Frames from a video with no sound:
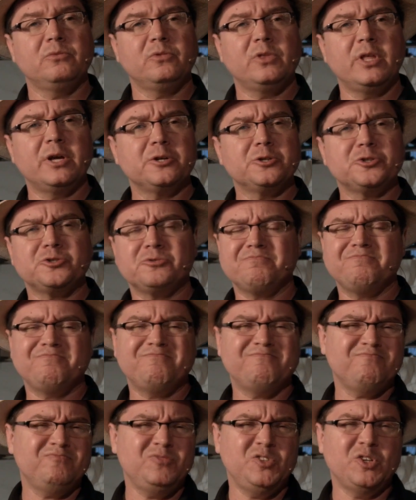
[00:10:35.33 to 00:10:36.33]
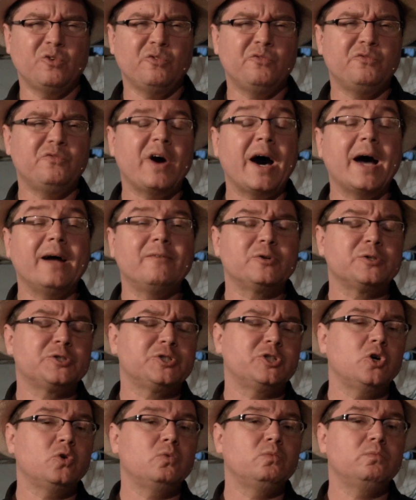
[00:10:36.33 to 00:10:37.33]
There's 5 or
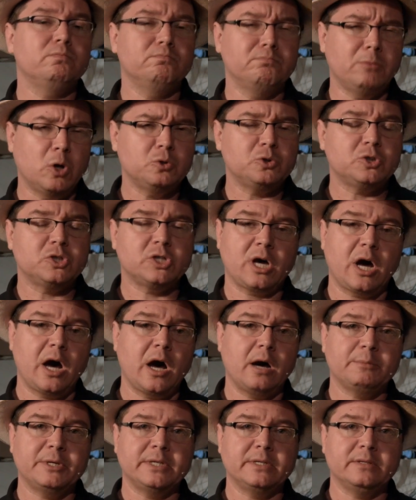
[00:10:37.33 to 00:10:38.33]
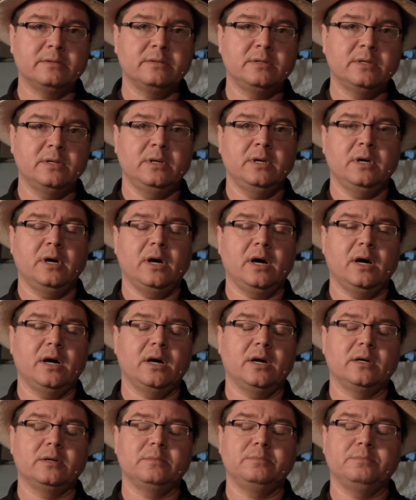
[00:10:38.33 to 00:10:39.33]
so most common
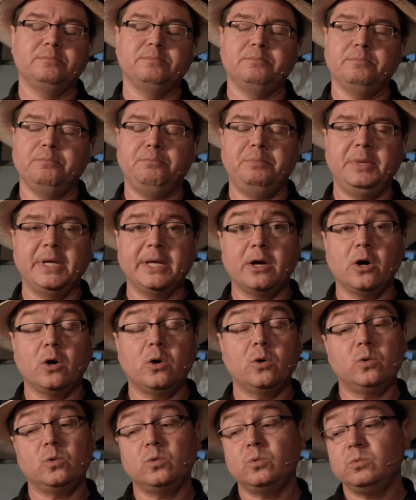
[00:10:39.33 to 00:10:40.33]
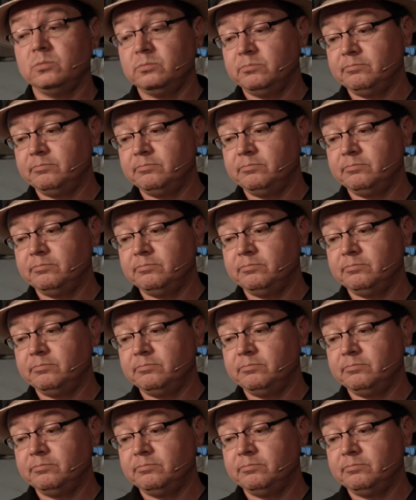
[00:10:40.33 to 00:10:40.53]
Big O